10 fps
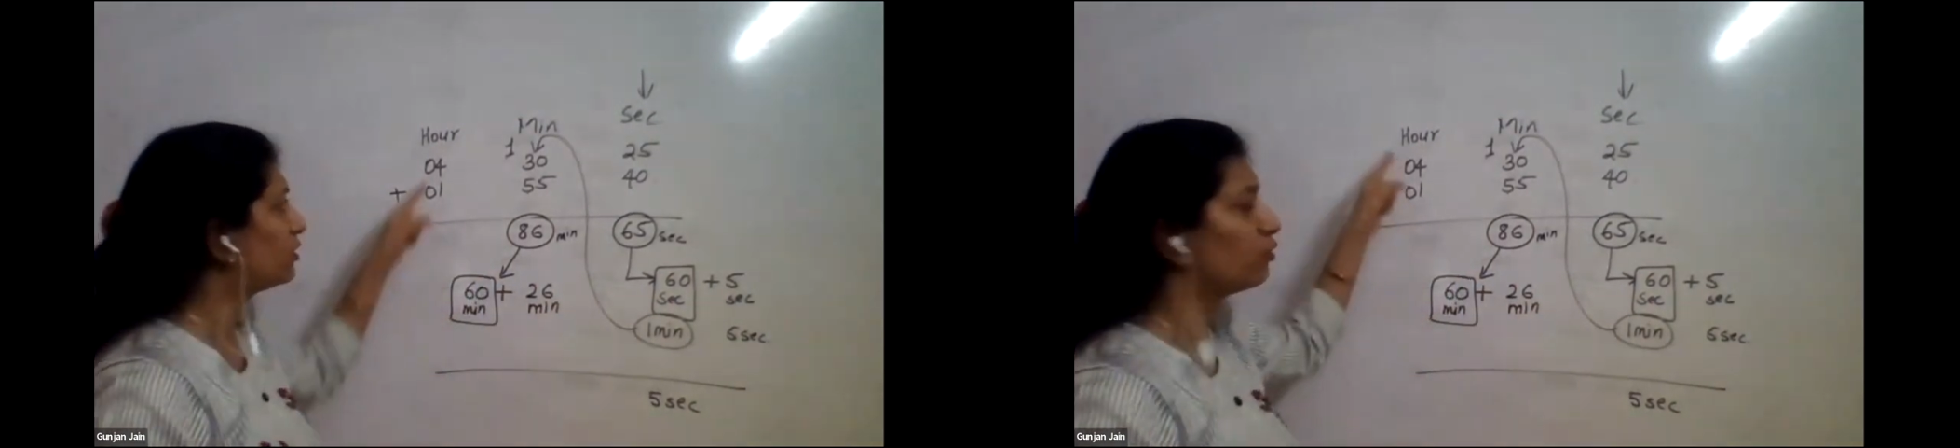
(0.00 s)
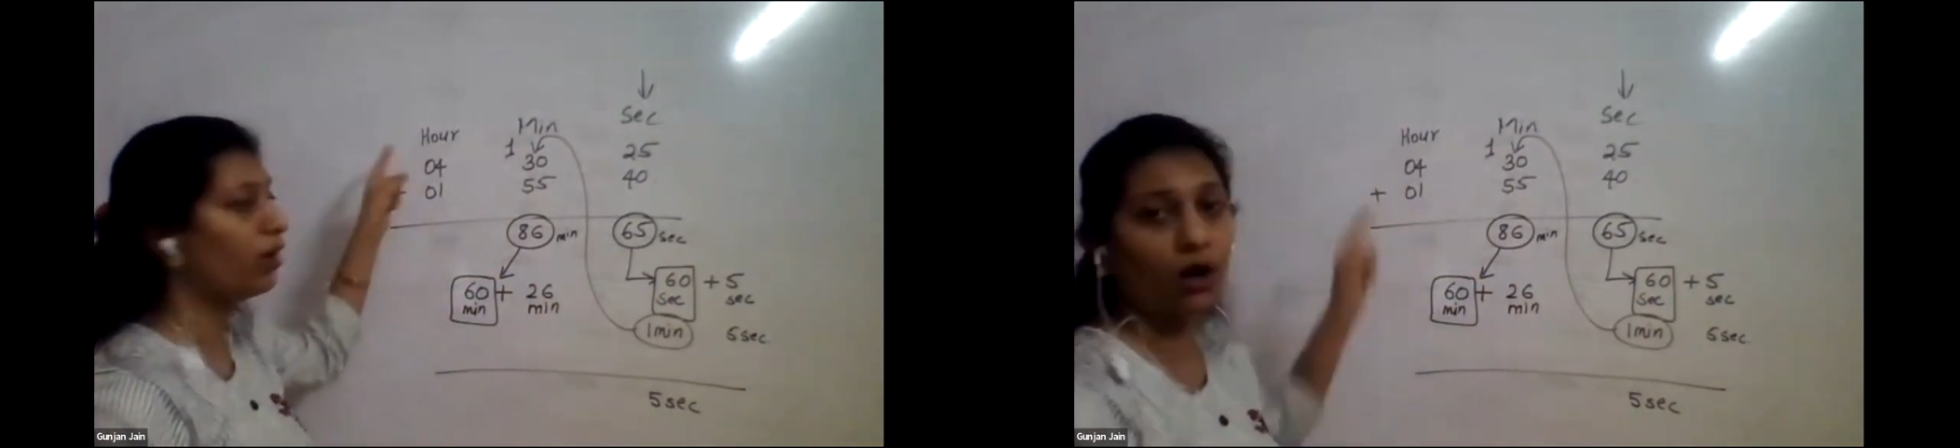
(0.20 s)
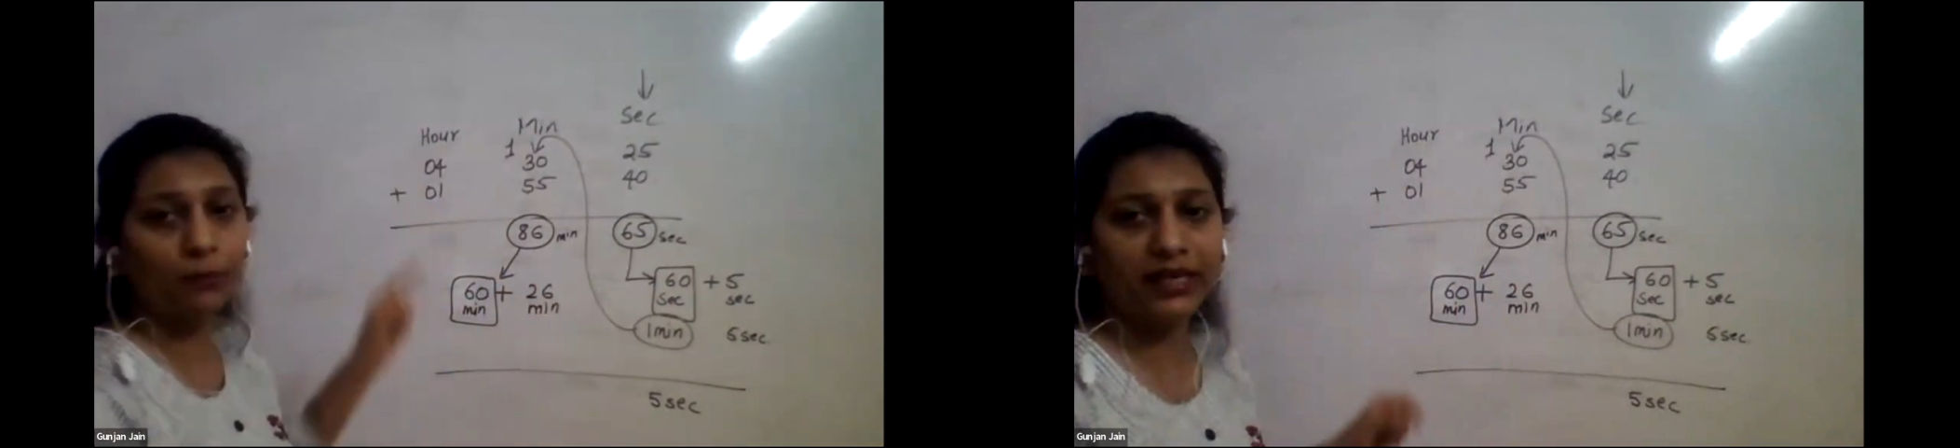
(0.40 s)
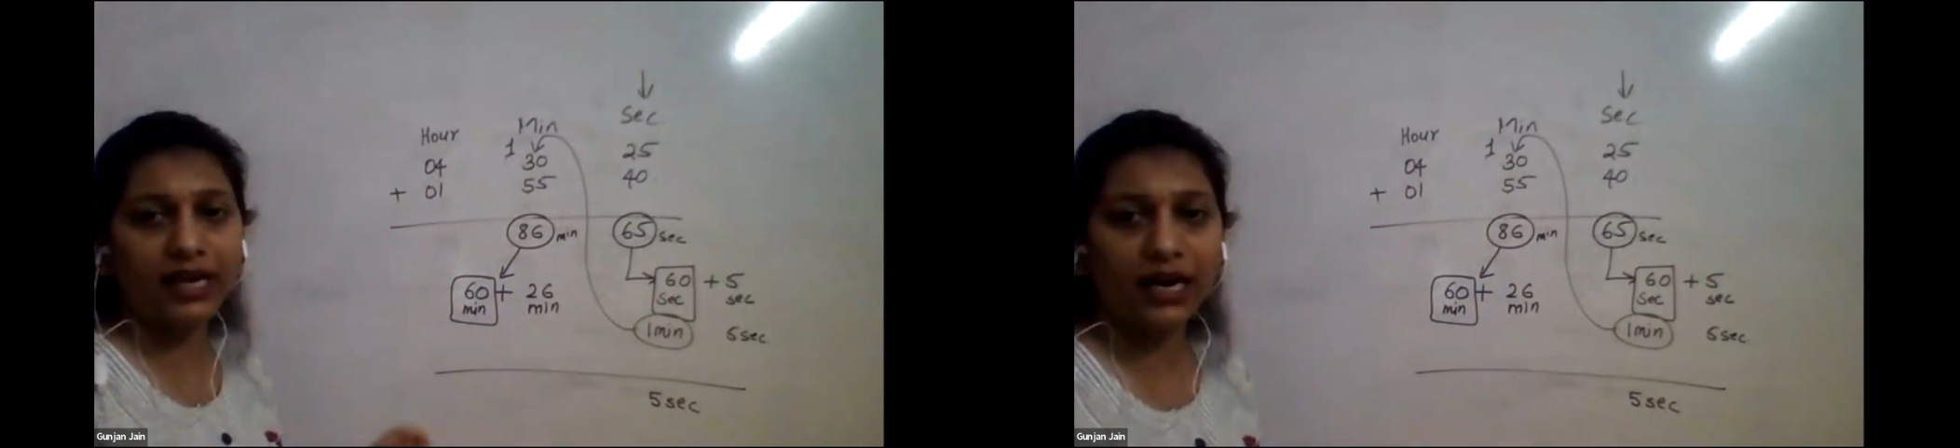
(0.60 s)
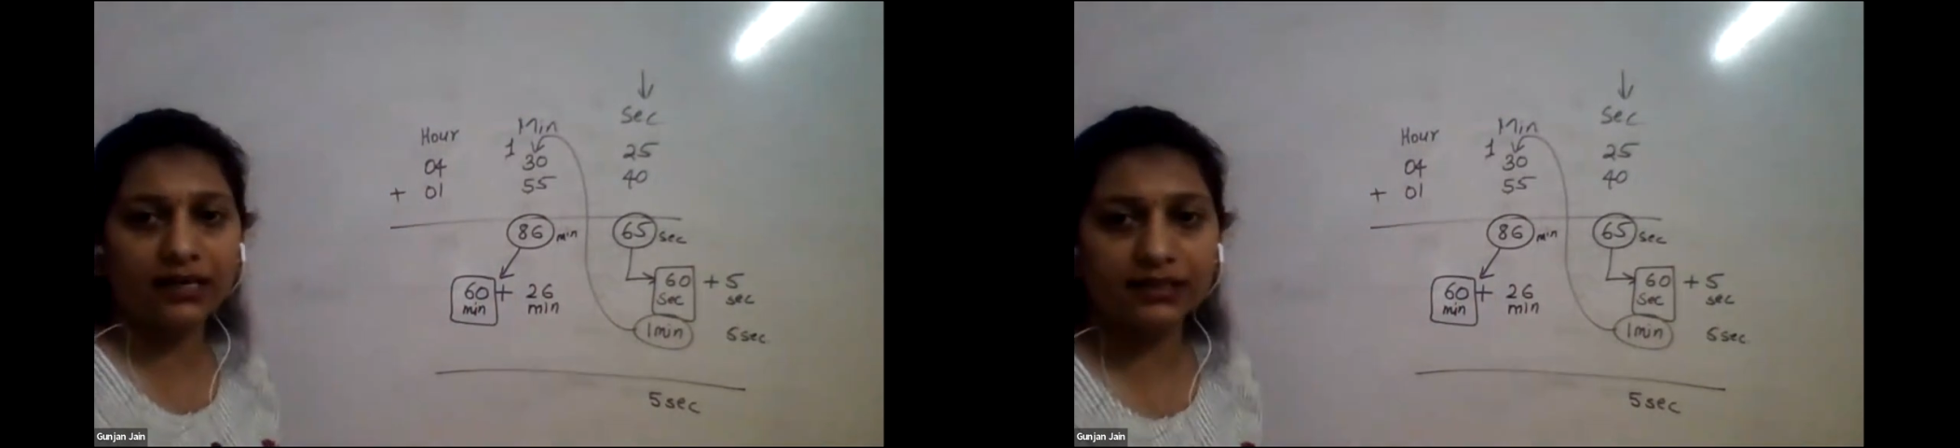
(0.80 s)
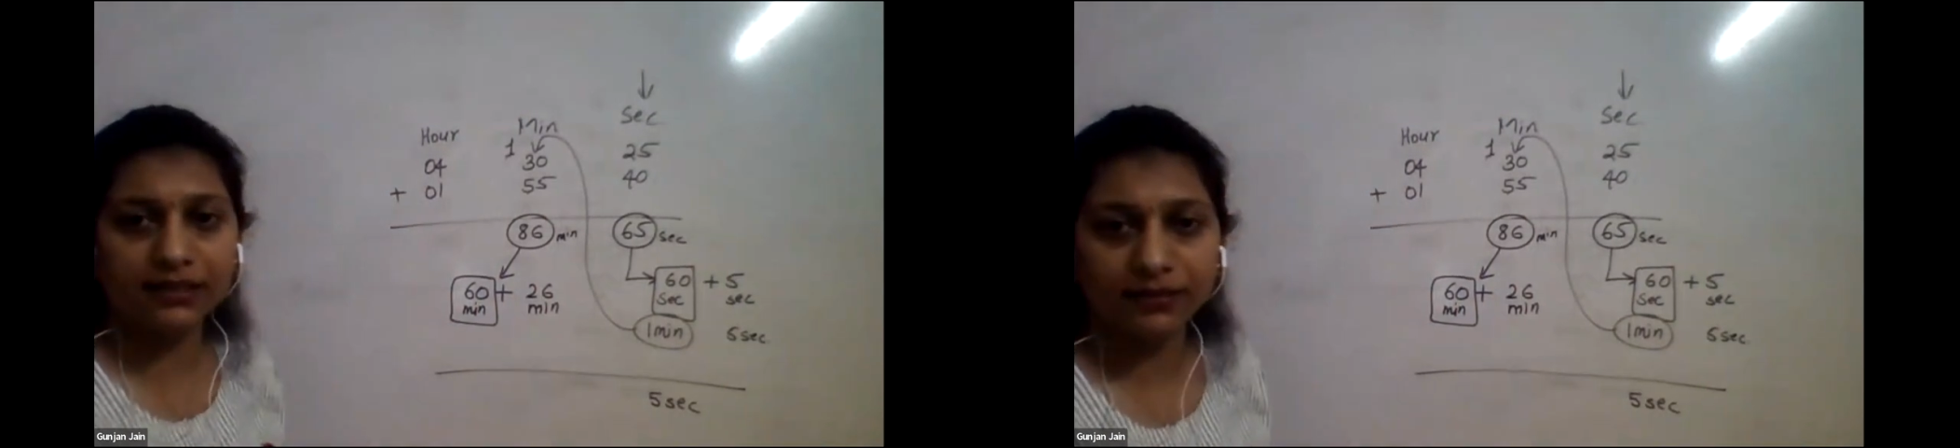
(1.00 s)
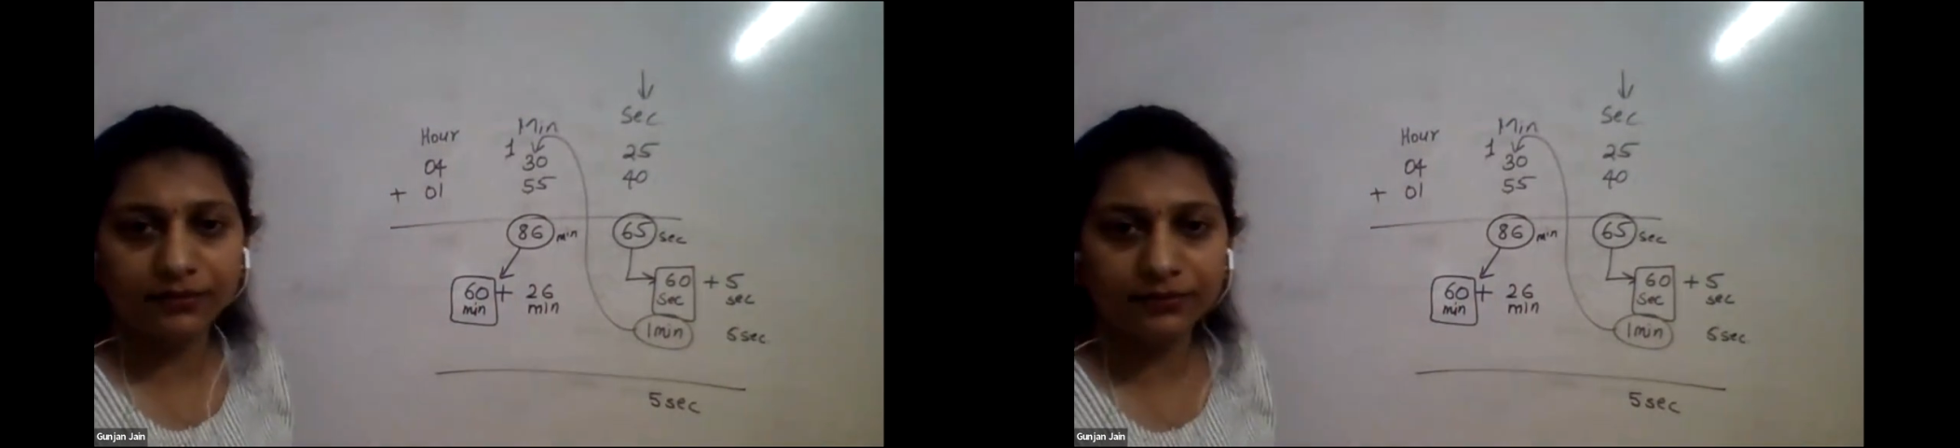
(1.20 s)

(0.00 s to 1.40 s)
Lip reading: to how many hours?